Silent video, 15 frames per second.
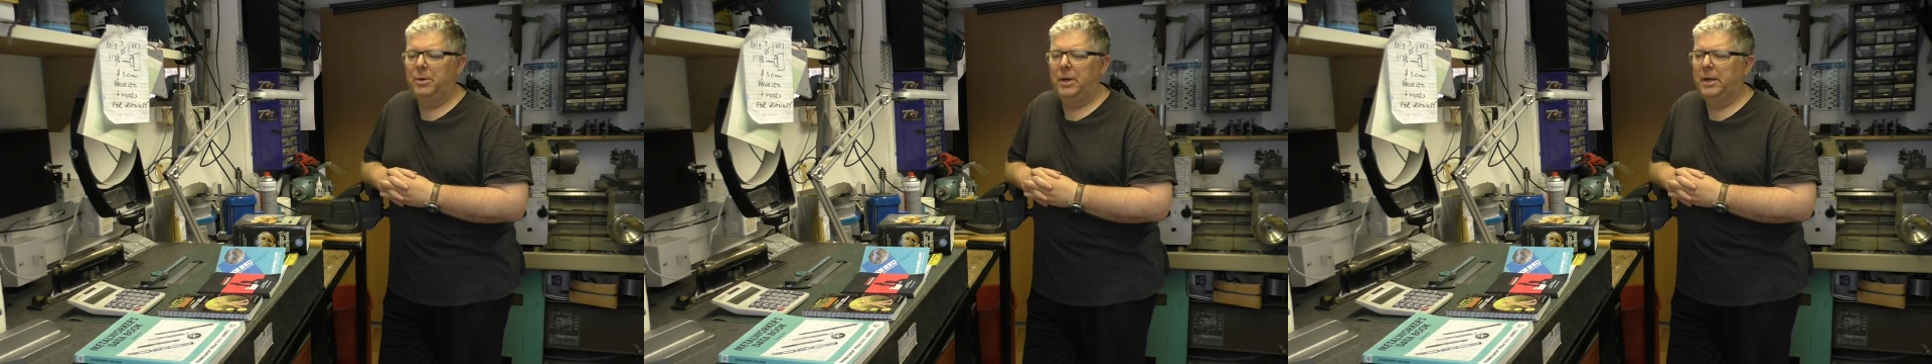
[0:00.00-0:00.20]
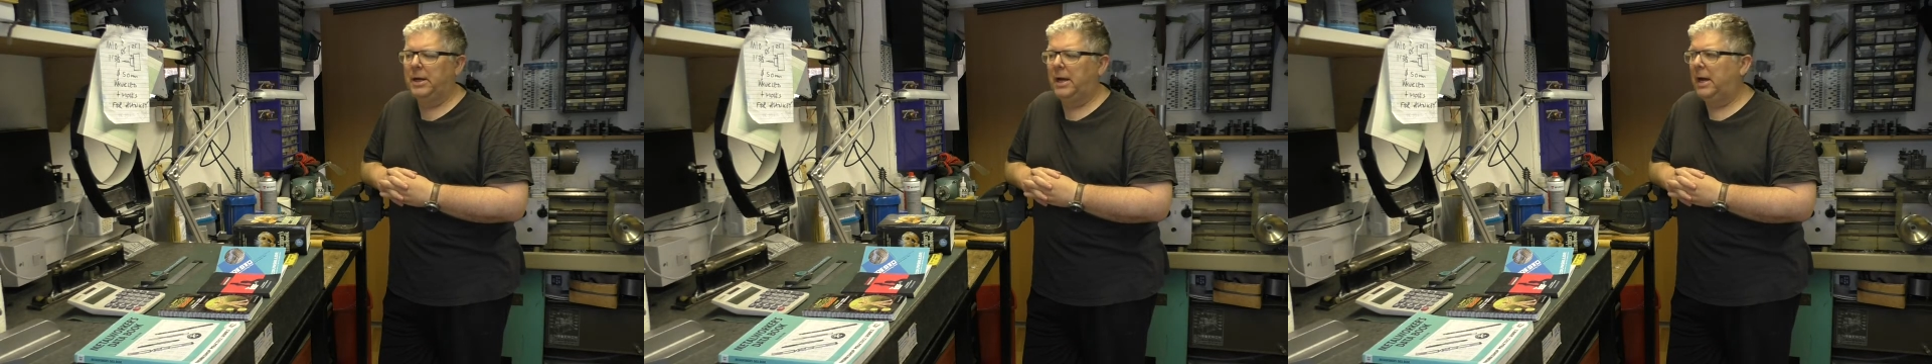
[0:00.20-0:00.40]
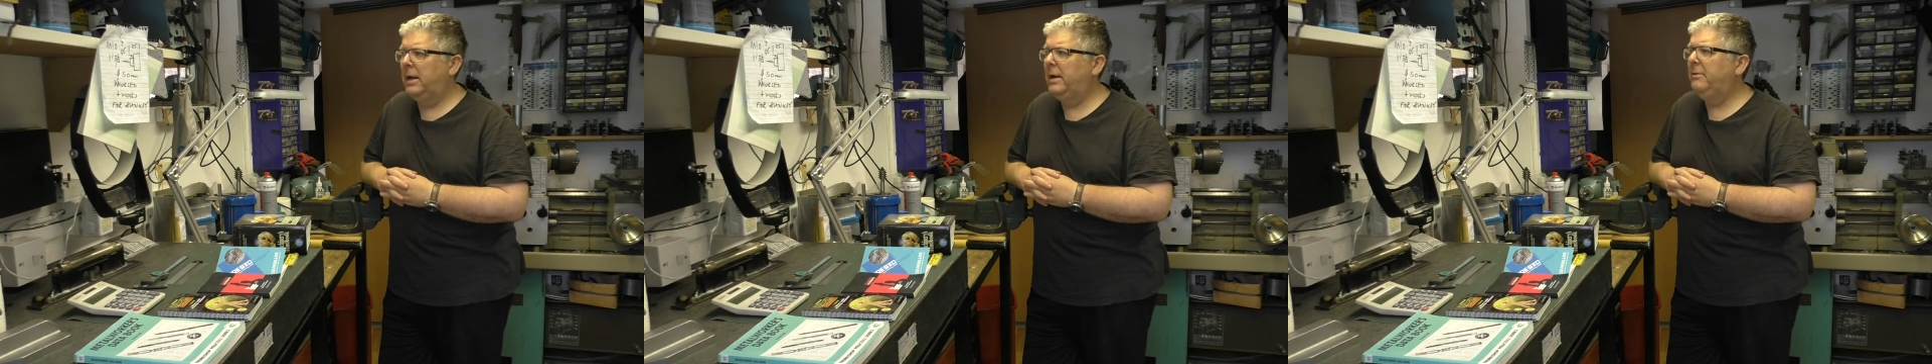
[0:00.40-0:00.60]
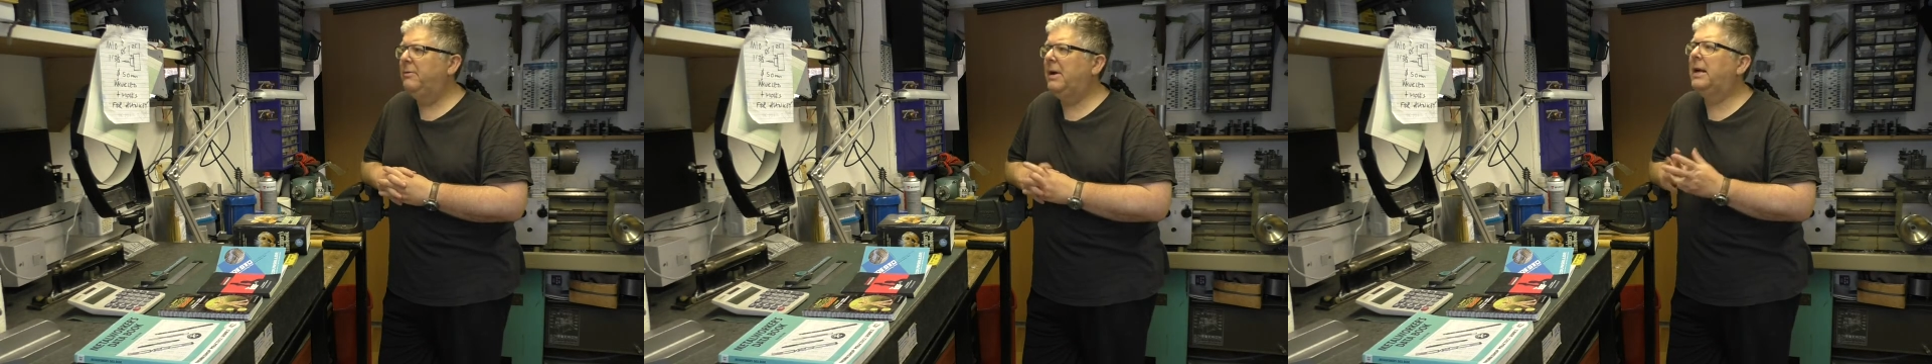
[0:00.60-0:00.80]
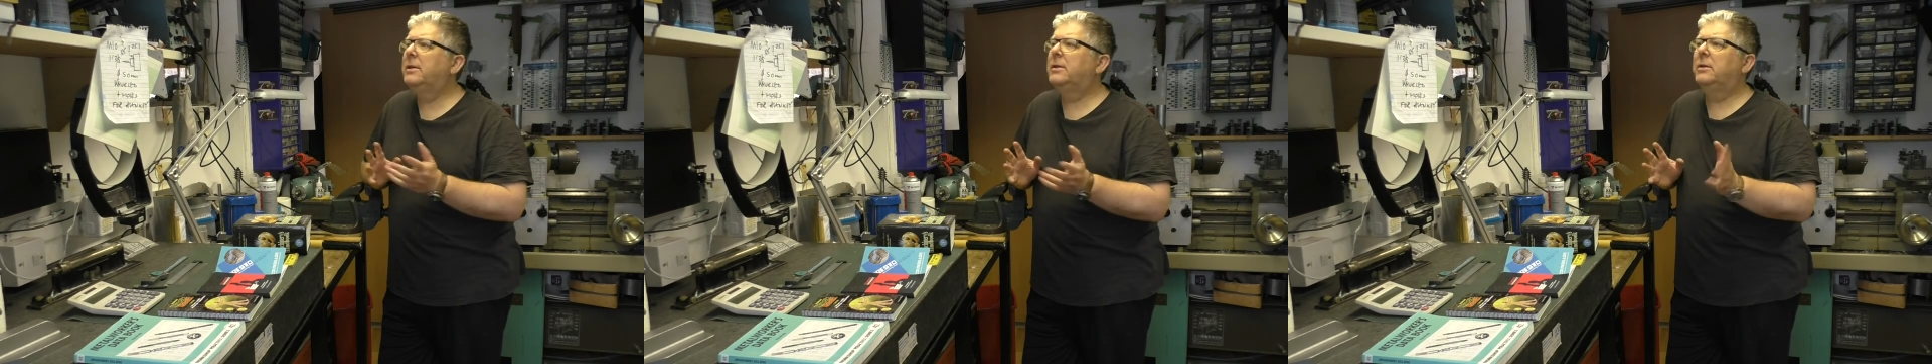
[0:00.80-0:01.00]
and in
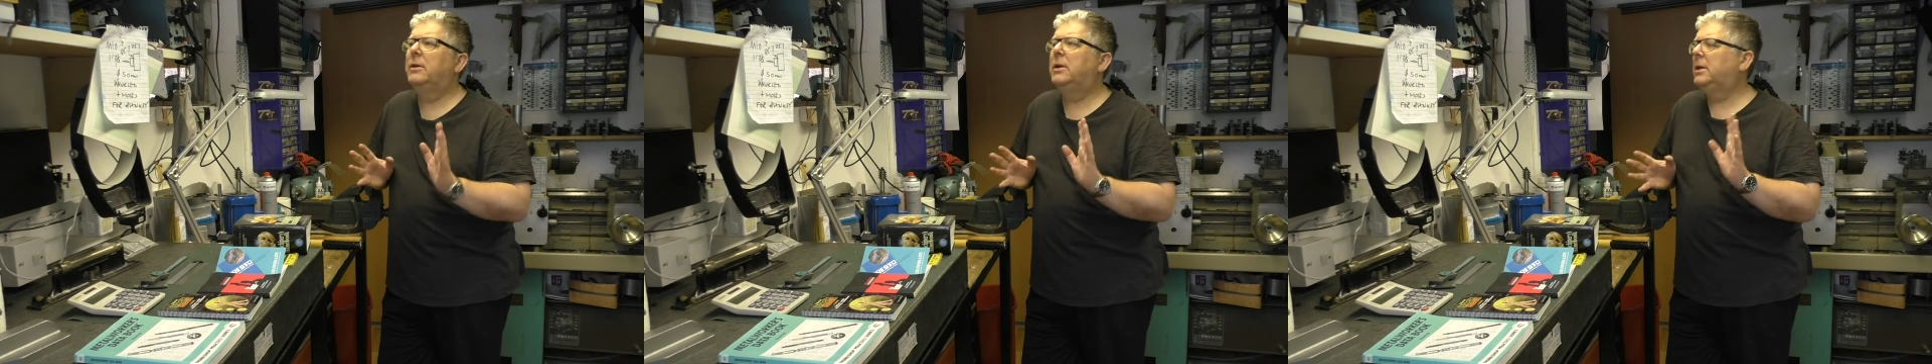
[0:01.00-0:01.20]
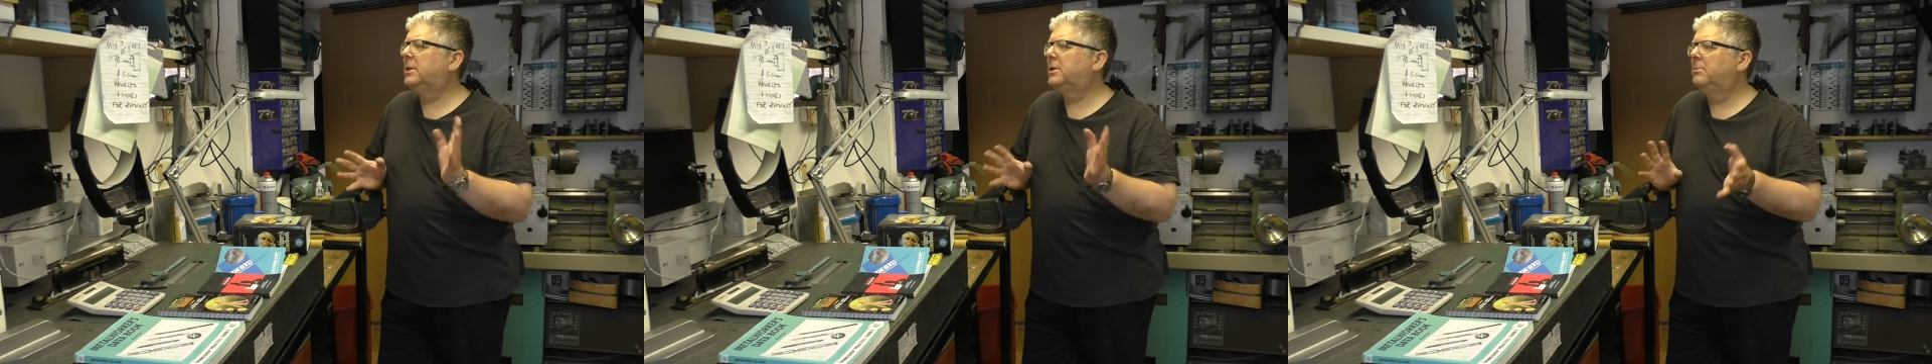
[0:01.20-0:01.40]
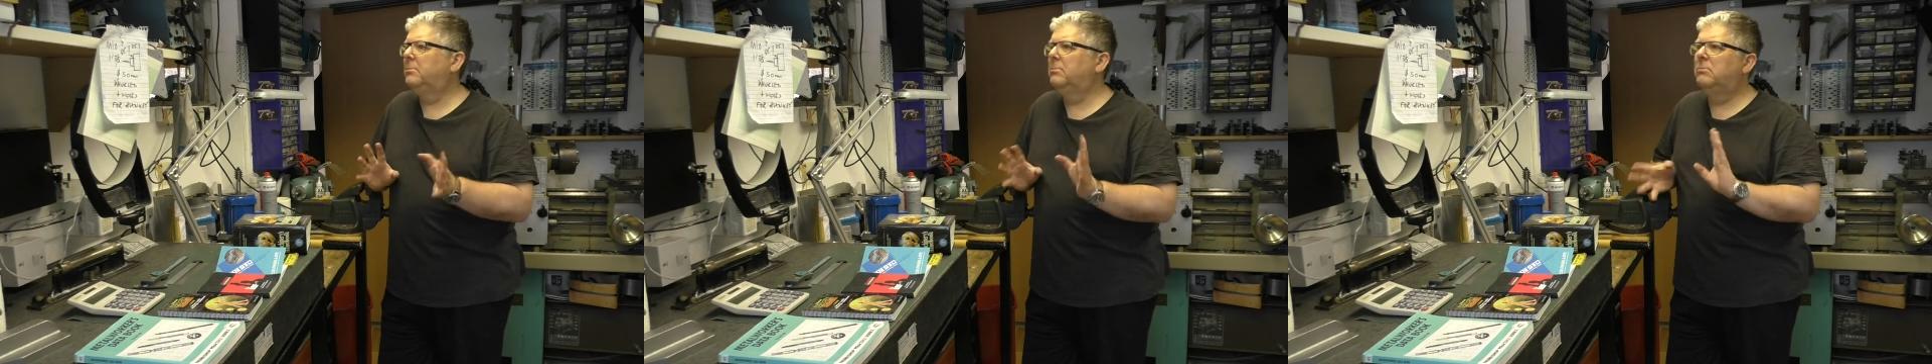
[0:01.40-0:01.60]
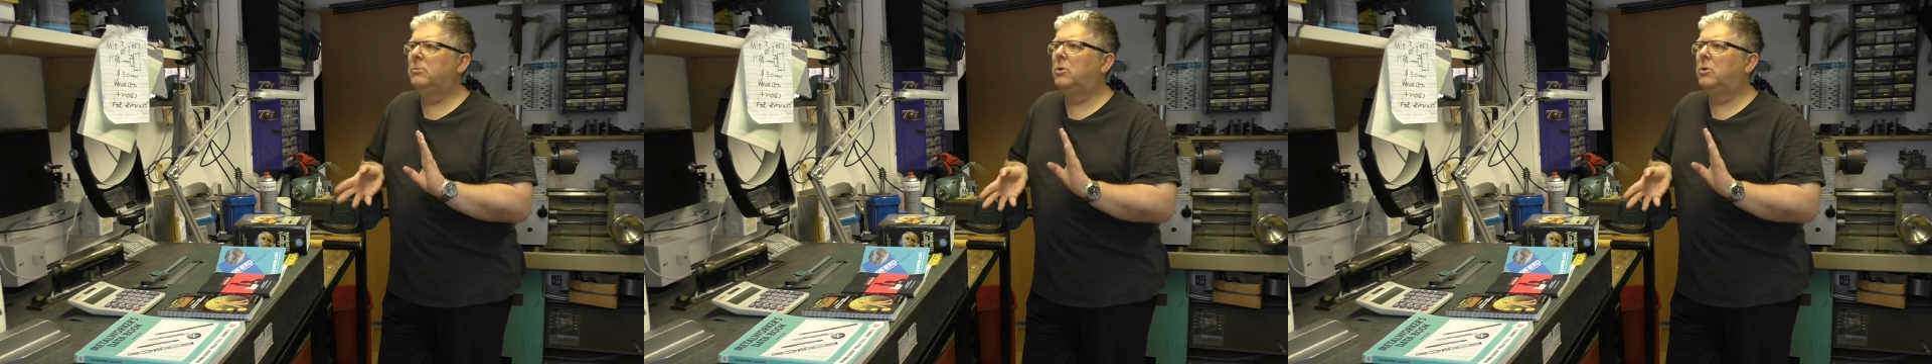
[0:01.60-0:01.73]
fact there are some